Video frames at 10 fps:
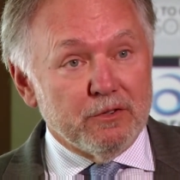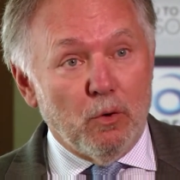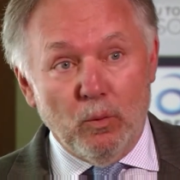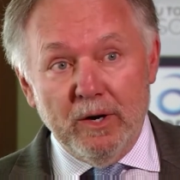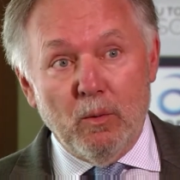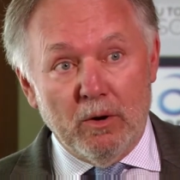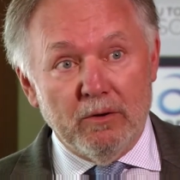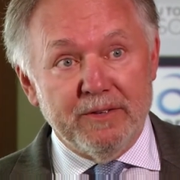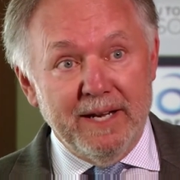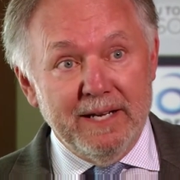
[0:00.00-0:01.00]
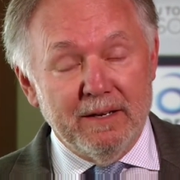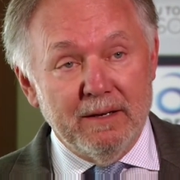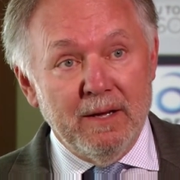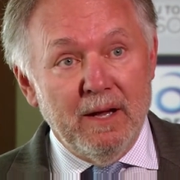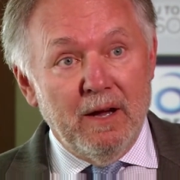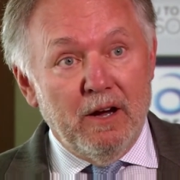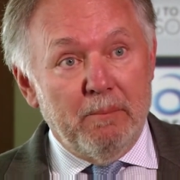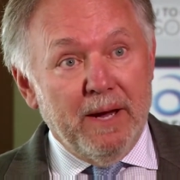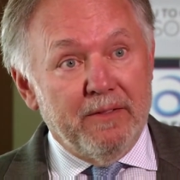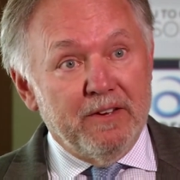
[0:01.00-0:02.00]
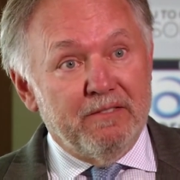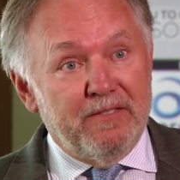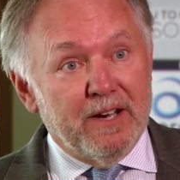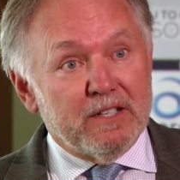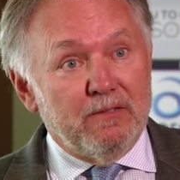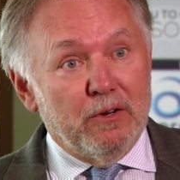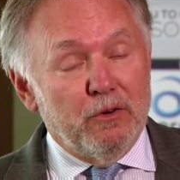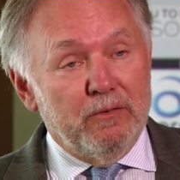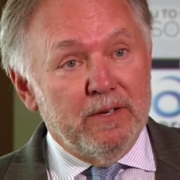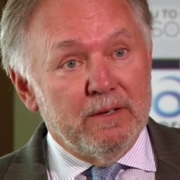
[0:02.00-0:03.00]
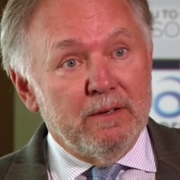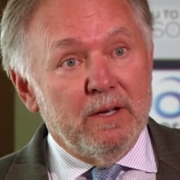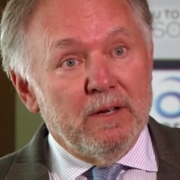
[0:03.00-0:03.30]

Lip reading: on real-world data about the effect of Iluvien